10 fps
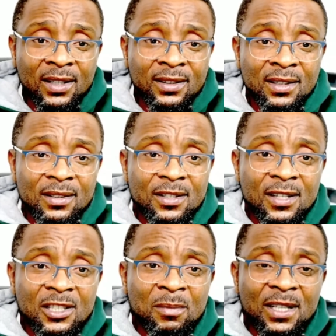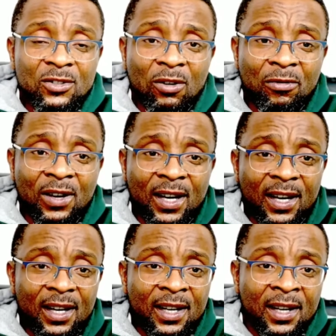statement of
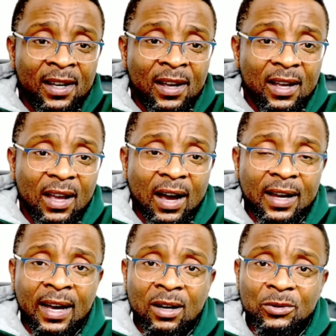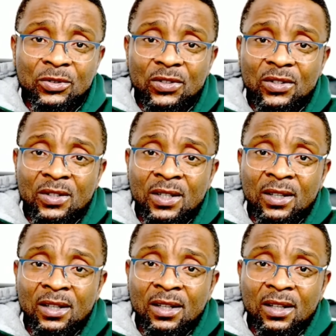accounts
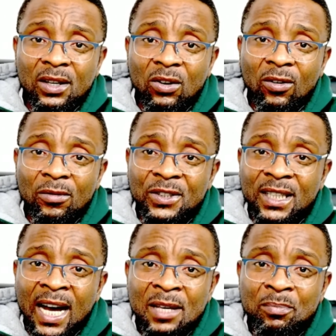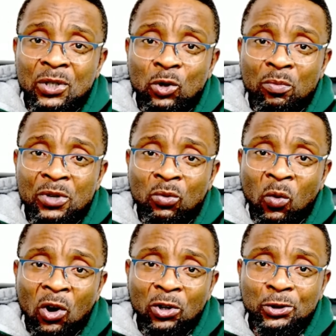of the IPOB
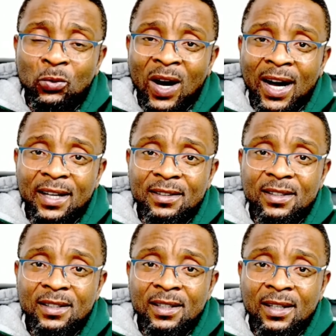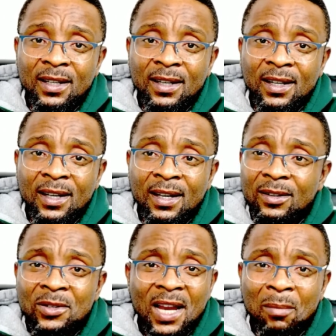worldwide.
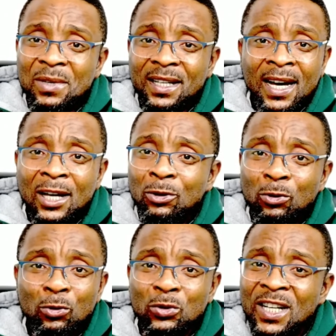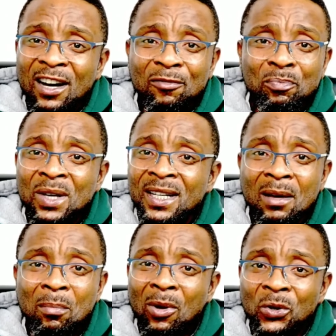Nnamdi Kanu could have been a
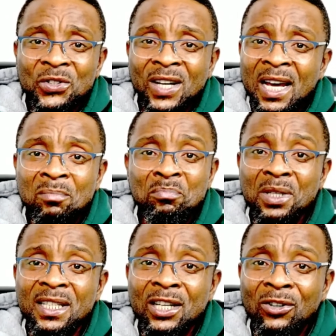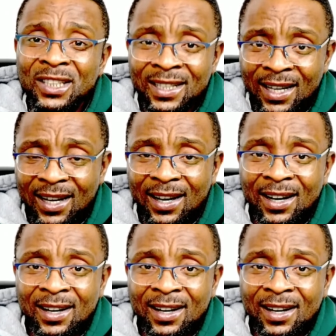multi-billionaire.